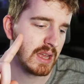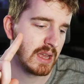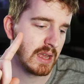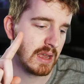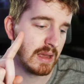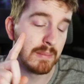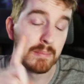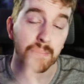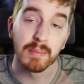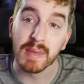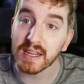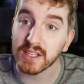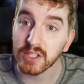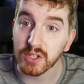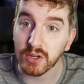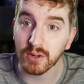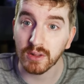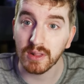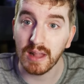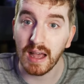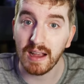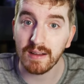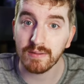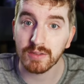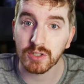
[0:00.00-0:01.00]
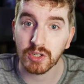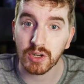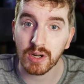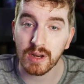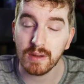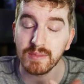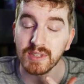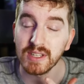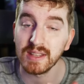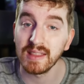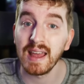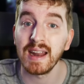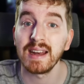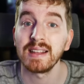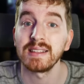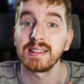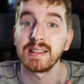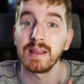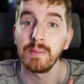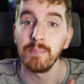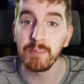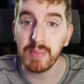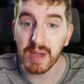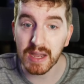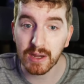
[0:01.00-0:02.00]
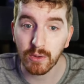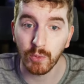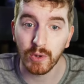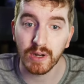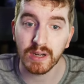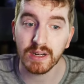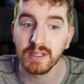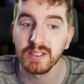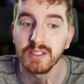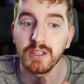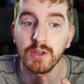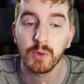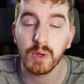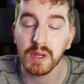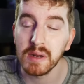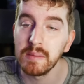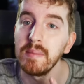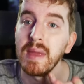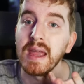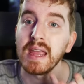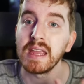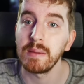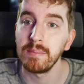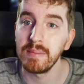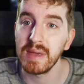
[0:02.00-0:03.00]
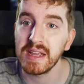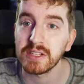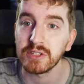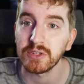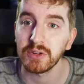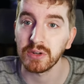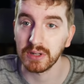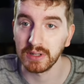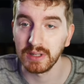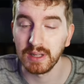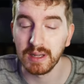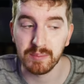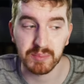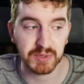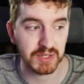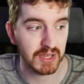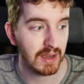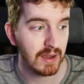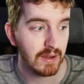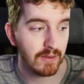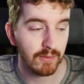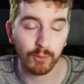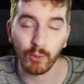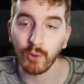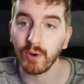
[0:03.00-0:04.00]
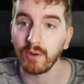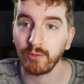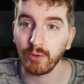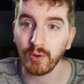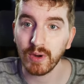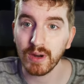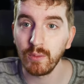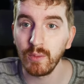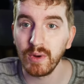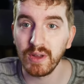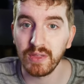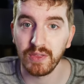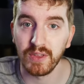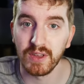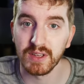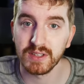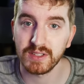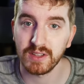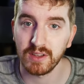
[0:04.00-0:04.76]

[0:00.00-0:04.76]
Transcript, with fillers: Mixer live streams, and that is the big one, is you can make Mixer clips for free with this.